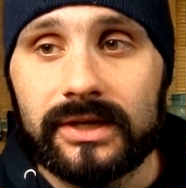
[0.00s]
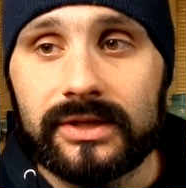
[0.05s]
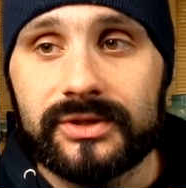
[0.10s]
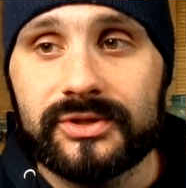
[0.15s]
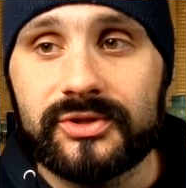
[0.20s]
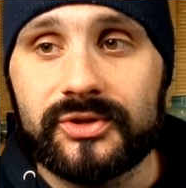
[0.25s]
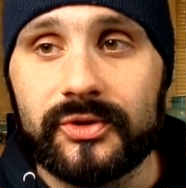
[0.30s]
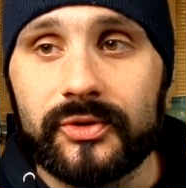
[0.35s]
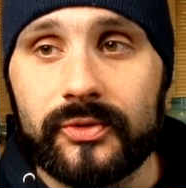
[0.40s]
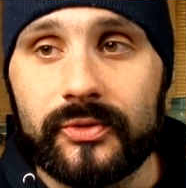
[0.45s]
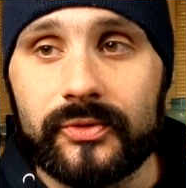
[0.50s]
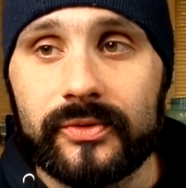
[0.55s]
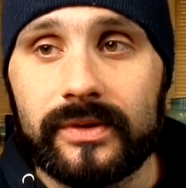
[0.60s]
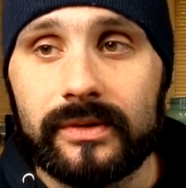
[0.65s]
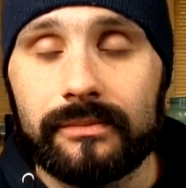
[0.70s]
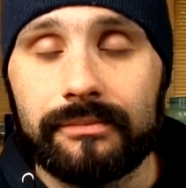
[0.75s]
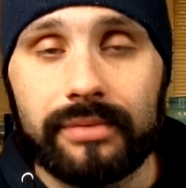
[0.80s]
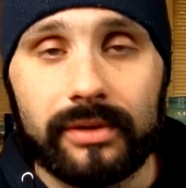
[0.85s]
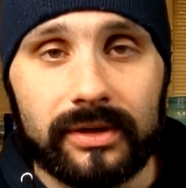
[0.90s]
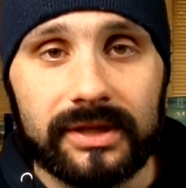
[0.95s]
to
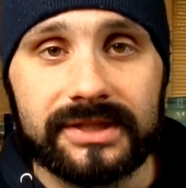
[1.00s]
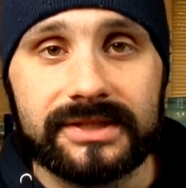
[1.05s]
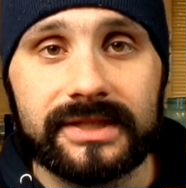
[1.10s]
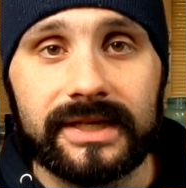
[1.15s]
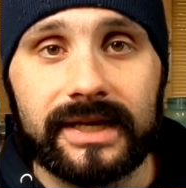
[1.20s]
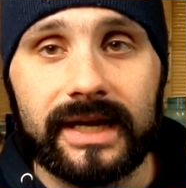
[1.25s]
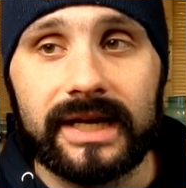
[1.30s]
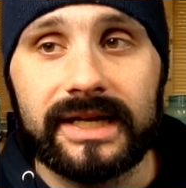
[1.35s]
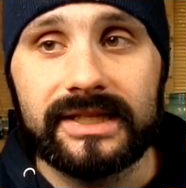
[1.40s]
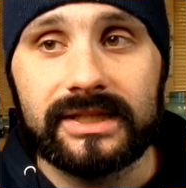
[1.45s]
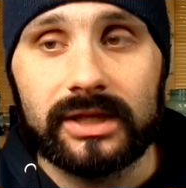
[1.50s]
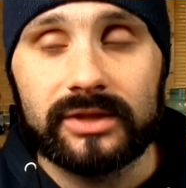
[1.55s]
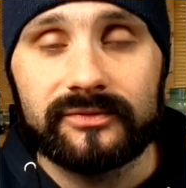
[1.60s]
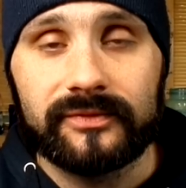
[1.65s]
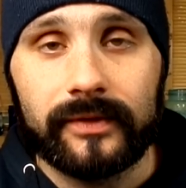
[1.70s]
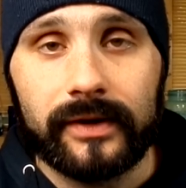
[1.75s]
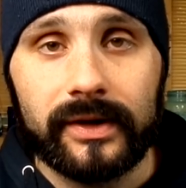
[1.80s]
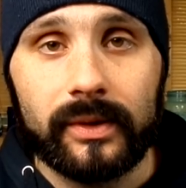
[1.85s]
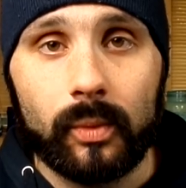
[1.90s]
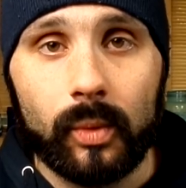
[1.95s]
Pulisic and he does
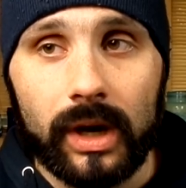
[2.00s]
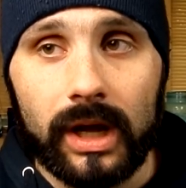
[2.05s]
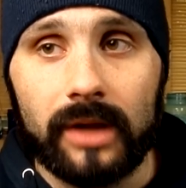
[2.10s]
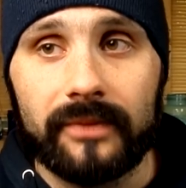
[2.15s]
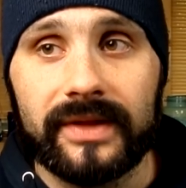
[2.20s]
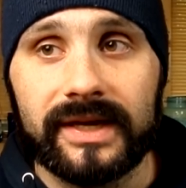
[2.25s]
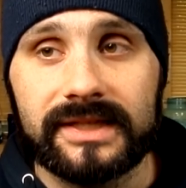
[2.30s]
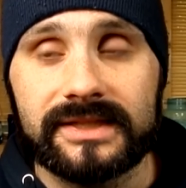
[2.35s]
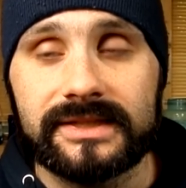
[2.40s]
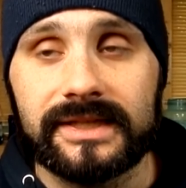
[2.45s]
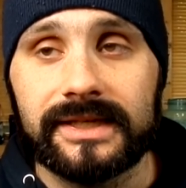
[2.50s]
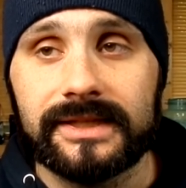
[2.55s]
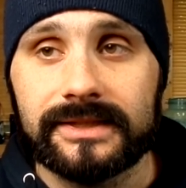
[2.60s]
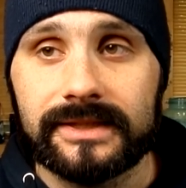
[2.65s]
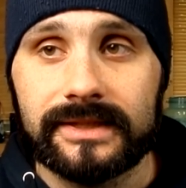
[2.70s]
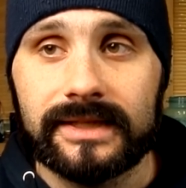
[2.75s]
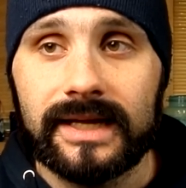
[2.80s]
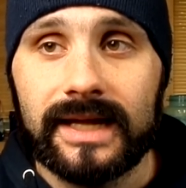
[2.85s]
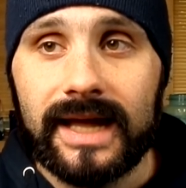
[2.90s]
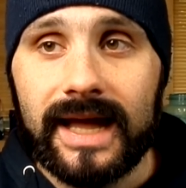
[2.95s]
very well next
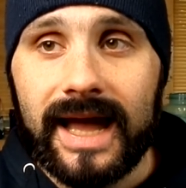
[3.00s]
season,